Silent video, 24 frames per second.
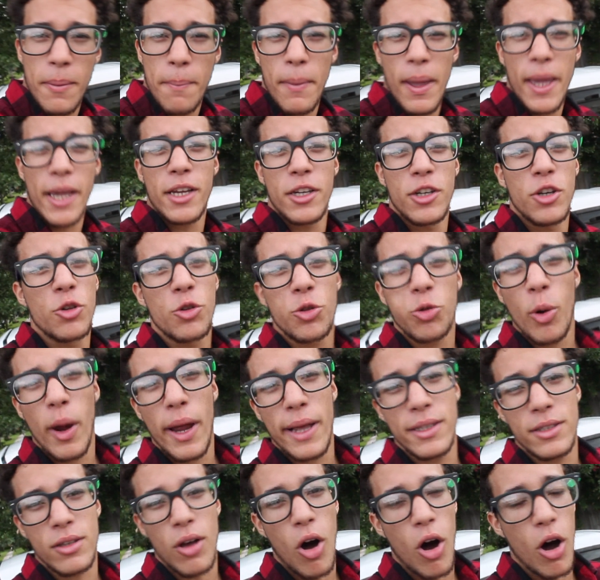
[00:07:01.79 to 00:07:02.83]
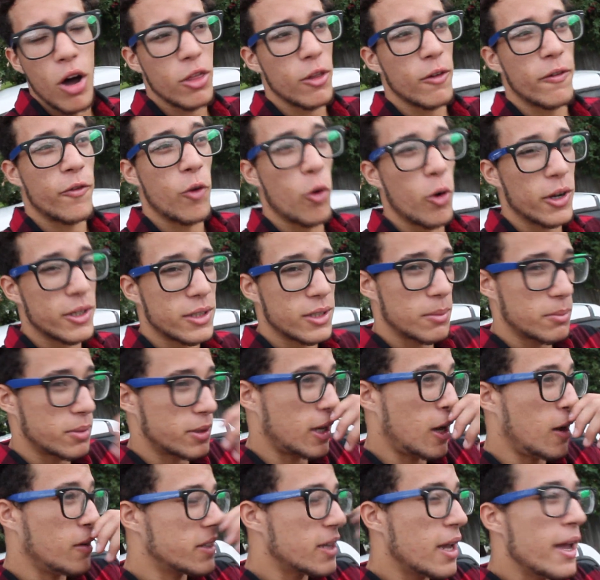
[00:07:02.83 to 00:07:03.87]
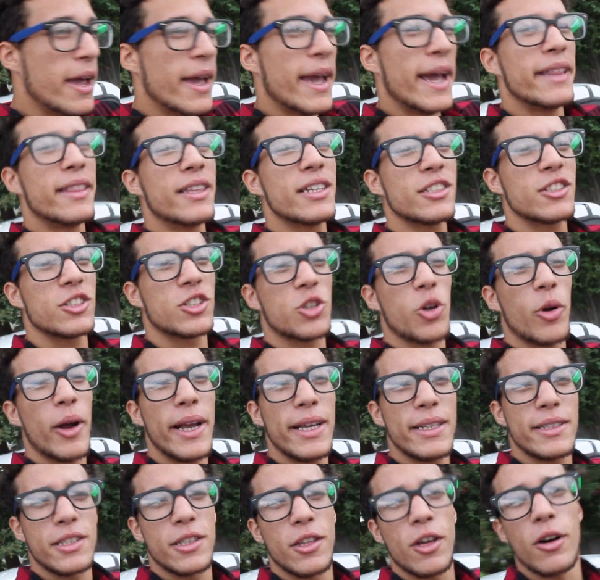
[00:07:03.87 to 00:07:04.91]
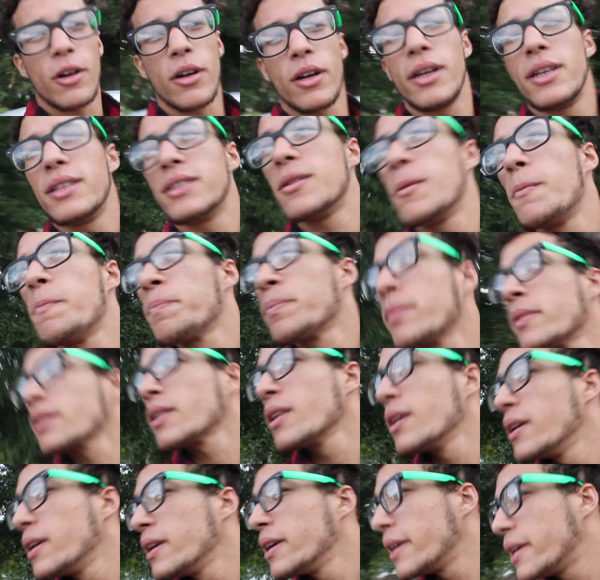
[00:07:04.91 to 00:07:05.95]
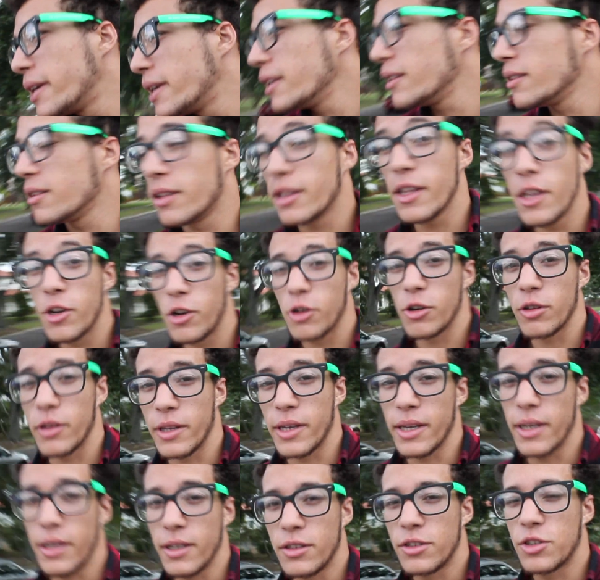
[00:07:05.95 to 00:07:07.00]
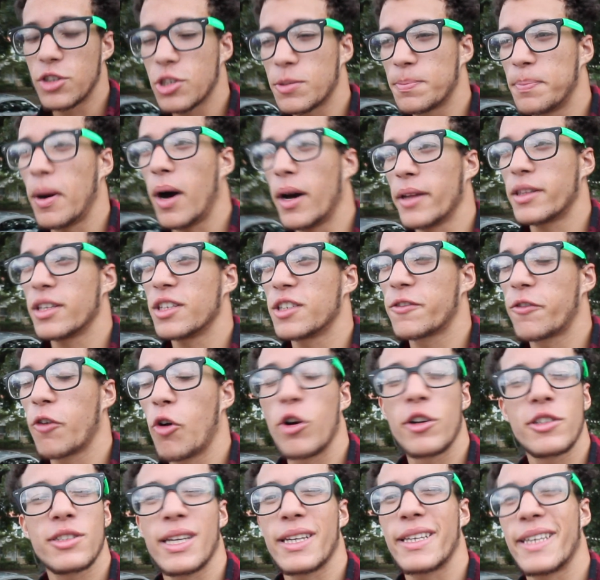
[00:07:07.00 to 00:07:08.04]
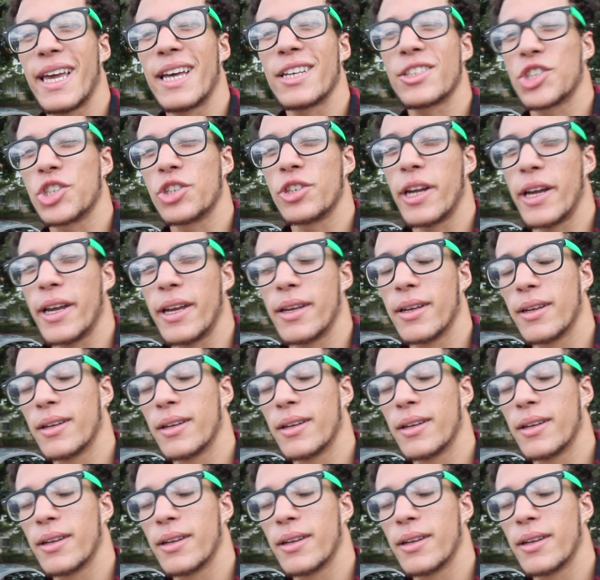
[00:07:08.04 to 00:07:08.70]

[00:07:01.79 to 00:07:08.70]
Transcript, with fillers: make new threads on the forks themselves. And this is crazy though, cause he literally just bought these forks like yesterday.